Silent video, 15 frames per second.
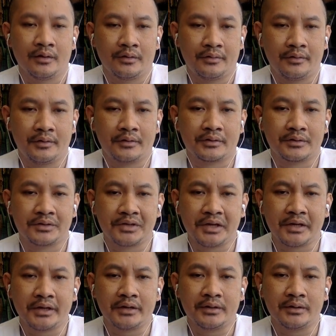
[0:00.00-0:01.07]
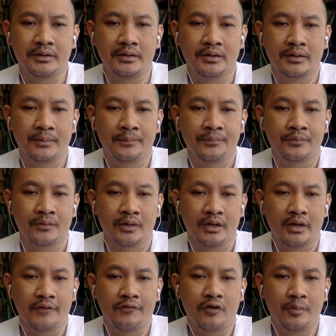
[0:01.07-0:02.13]
Third, second,
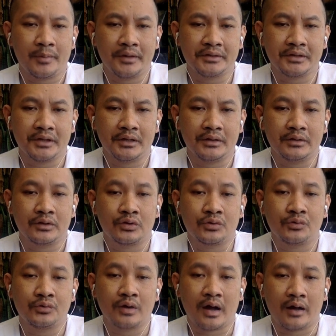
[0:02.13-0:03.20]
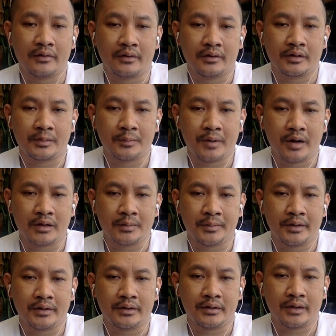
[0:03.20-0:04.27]
information to other
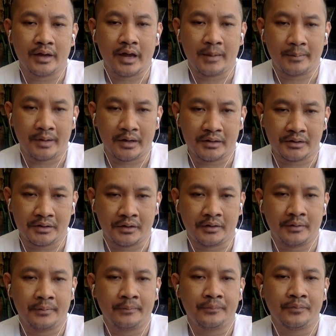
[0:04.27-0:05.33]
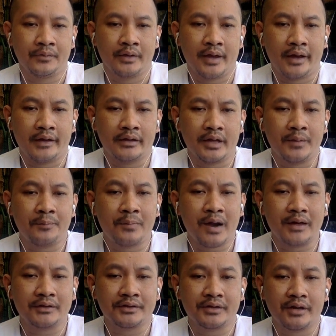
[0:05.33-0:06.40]
department and manager, and then
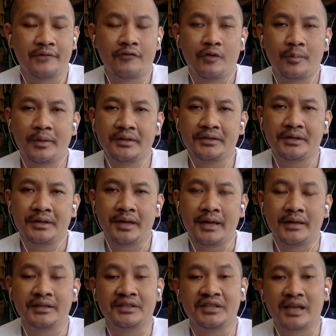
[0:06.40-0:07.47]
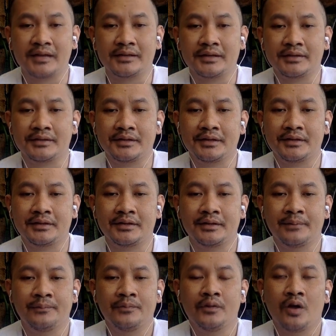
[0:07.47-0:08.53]
pass information and suggest it
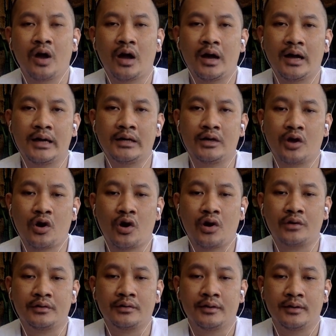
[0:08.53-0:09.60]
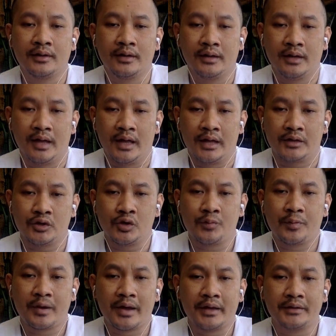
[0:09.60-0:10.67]
and on new
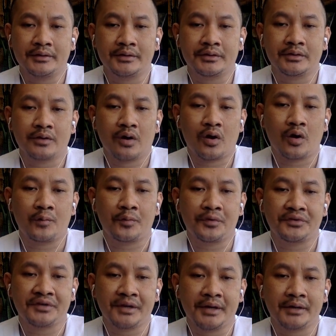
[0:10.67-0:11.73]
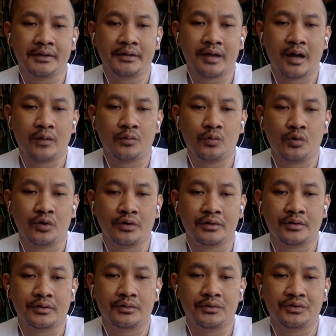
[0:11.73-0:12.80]
plans or project
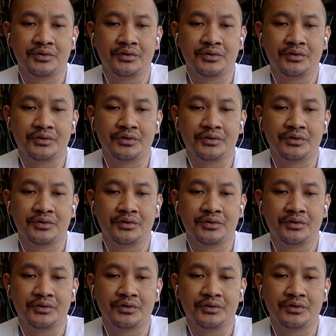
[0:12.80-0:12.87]
upwards to